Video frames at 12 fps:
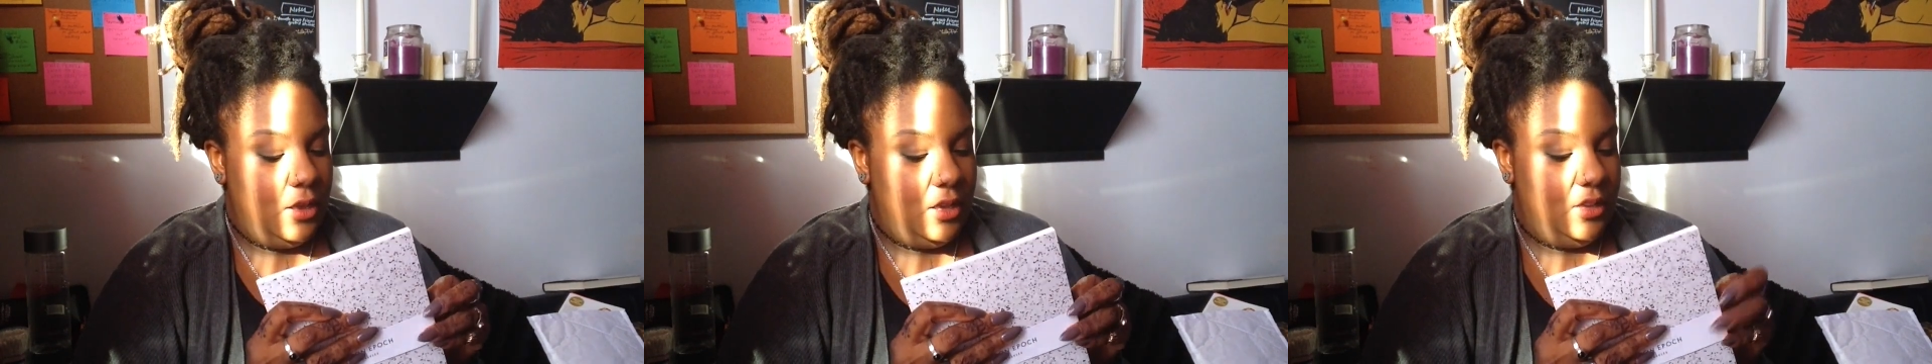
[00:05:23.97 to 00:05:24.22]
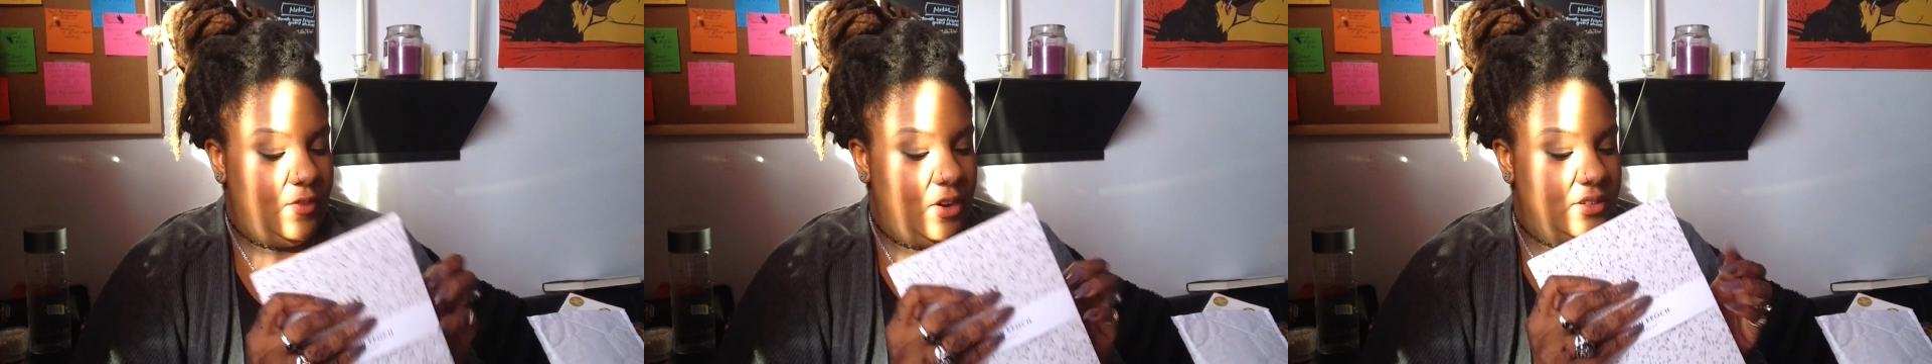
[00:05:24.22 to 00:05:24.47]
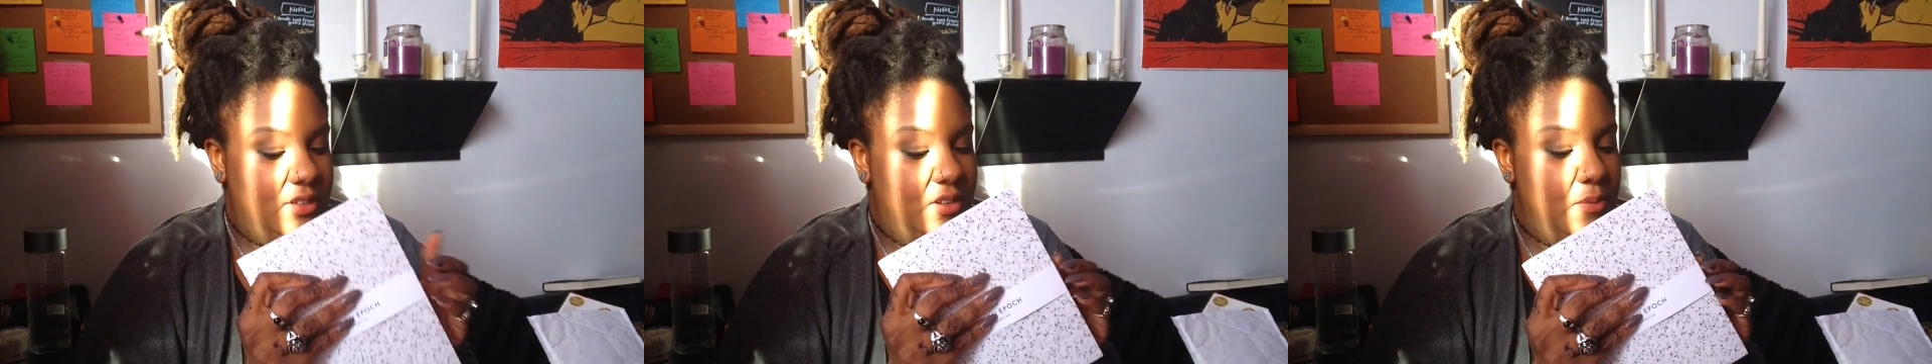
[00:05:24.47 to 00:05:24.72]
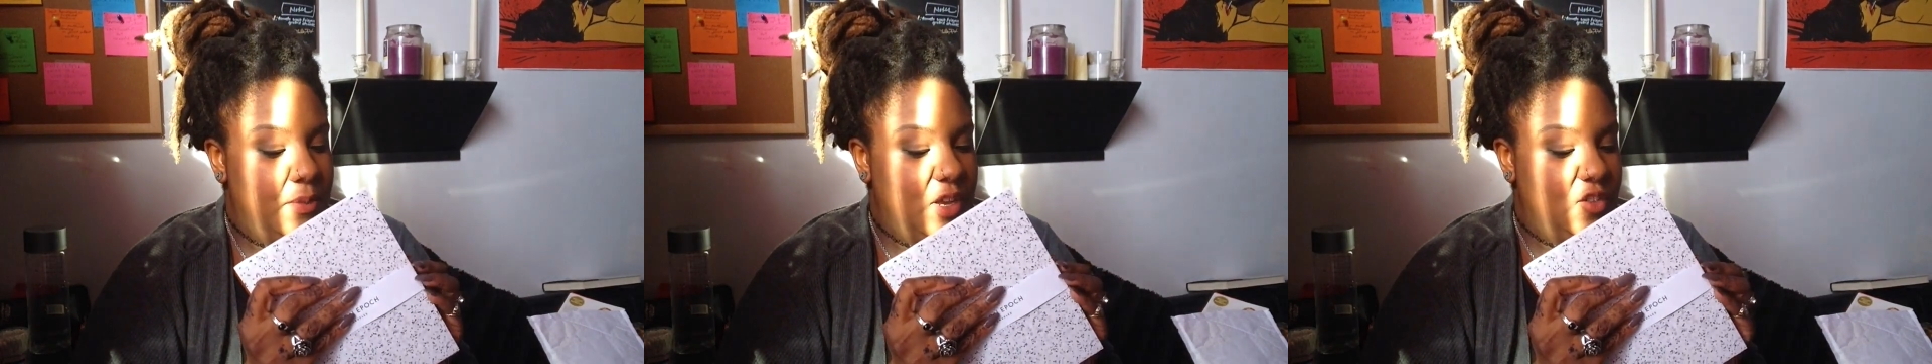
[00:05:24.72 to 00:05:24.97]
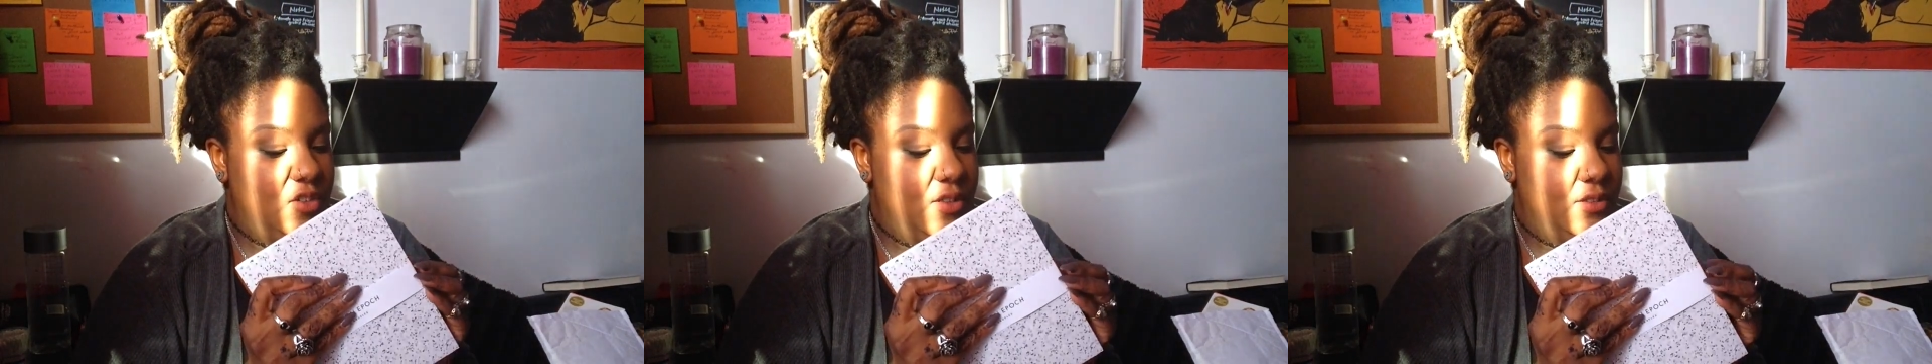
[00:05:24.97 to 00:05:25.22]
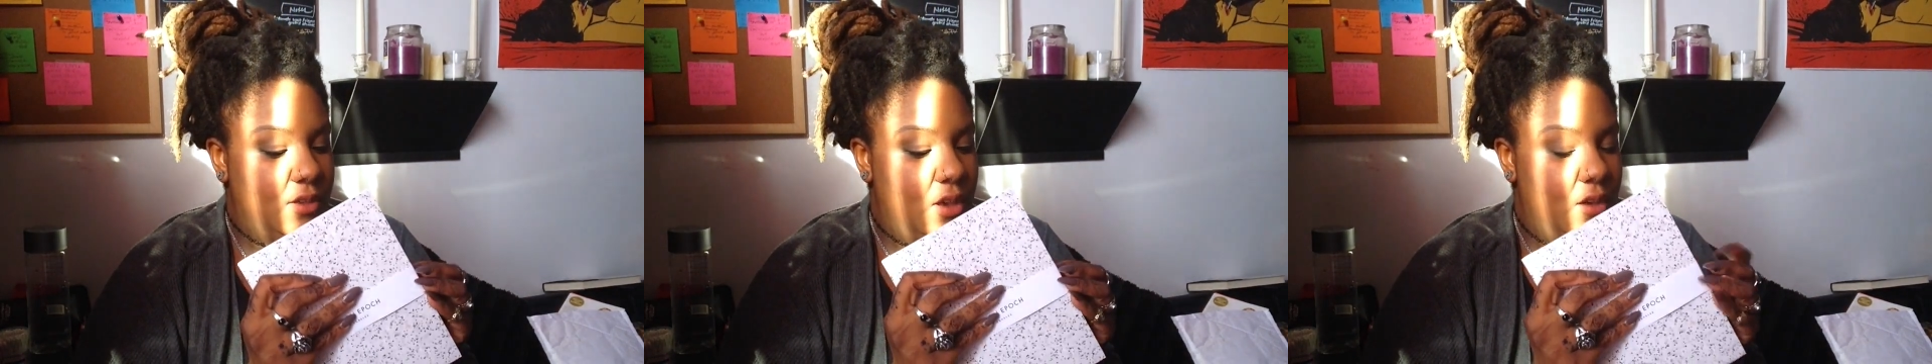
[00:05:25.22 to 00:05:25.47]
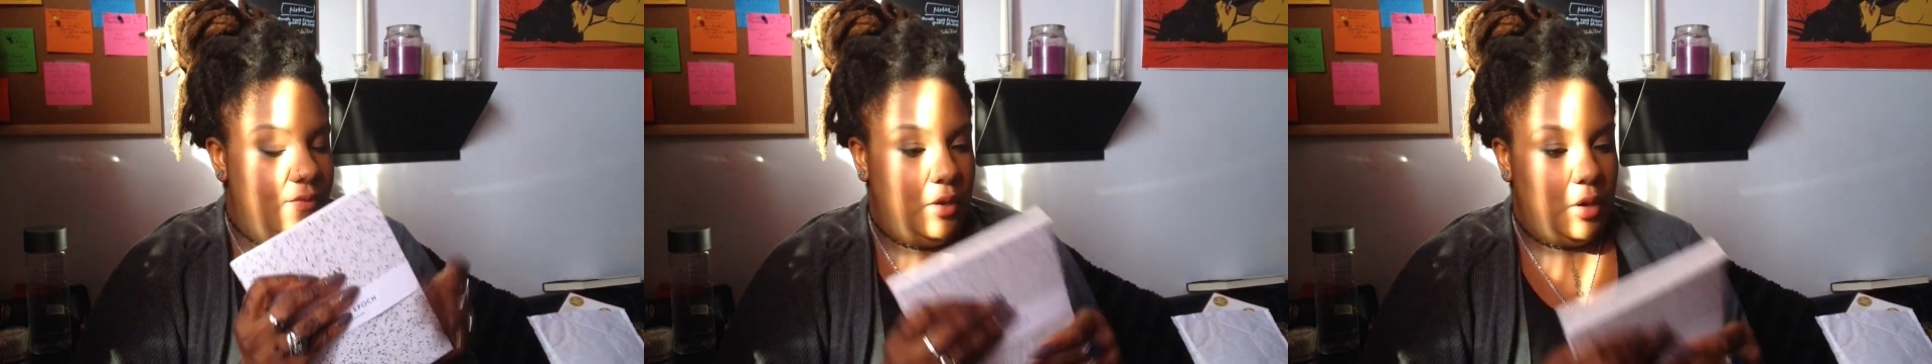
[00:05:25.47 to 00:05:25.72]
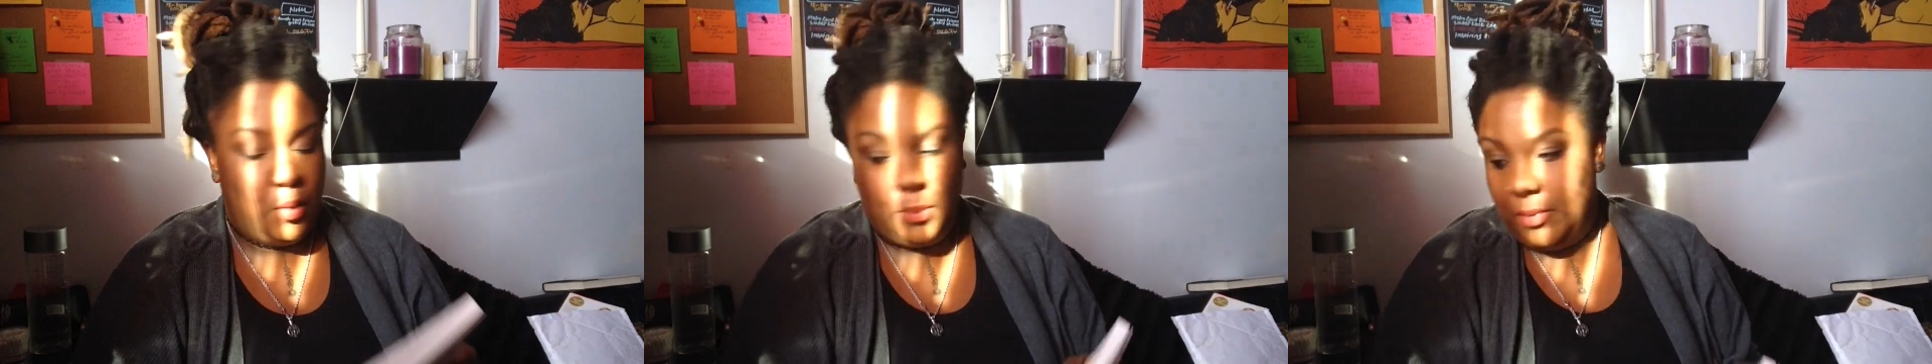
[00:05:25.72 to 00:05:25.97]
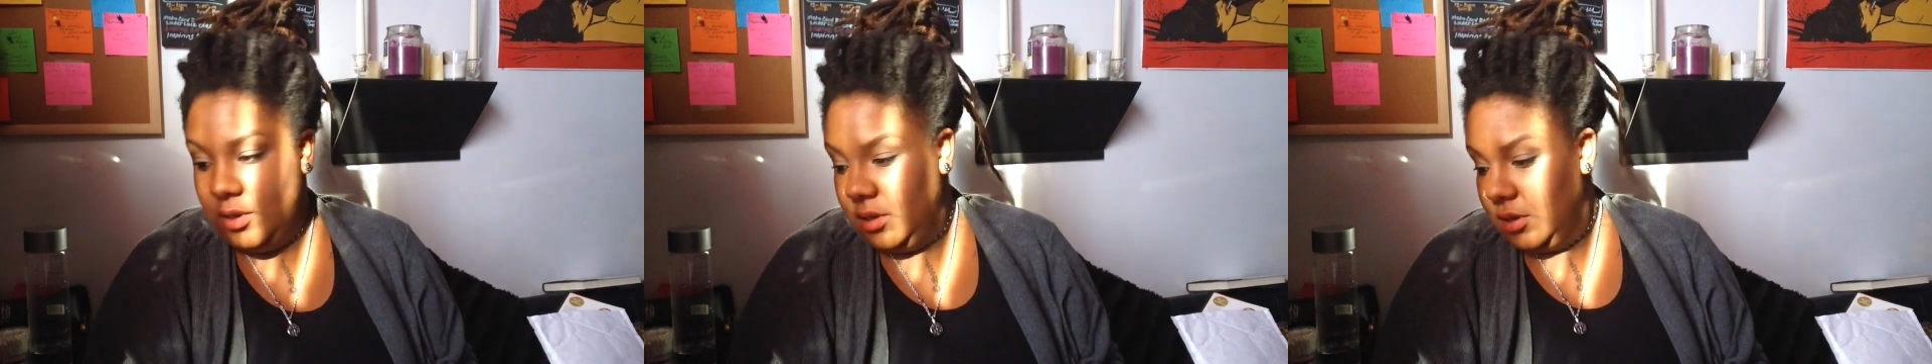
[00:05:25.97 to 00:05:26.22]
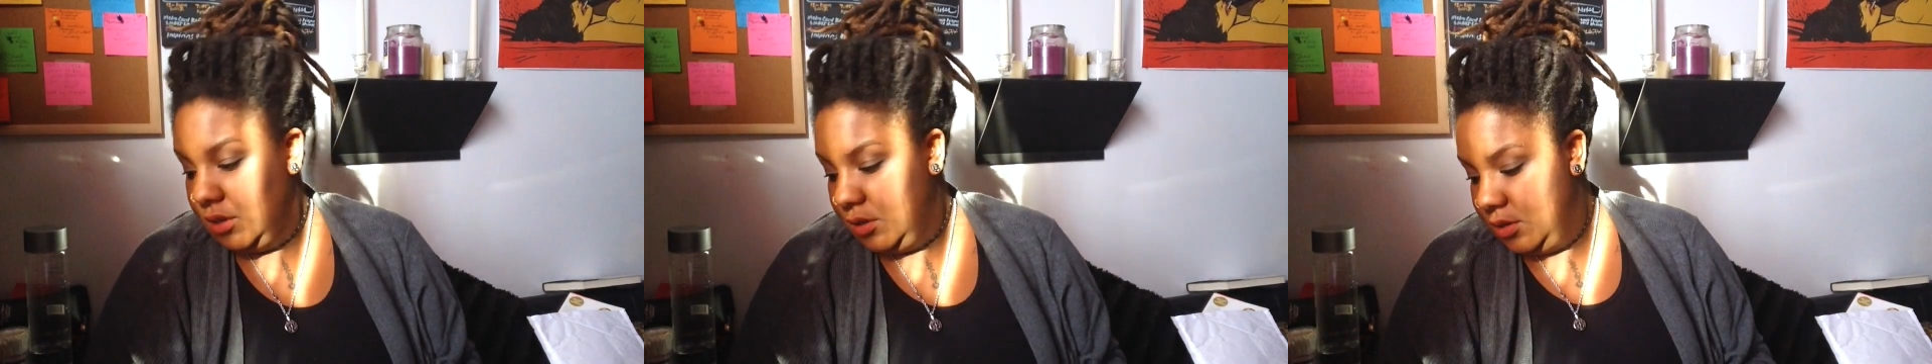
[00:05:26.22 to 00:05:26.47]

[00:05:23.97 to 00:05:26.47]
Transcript: As far as the dimensions of the notebook.